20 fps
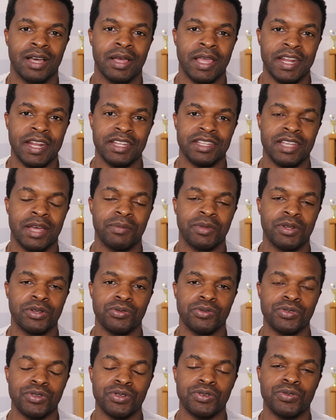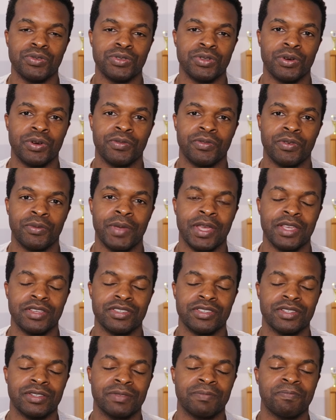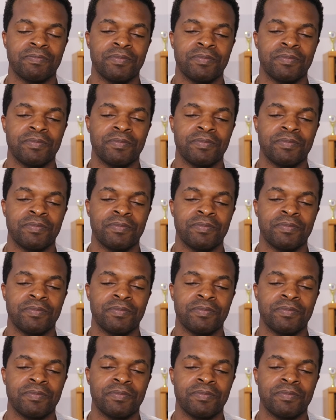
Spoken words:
any type of new news or information.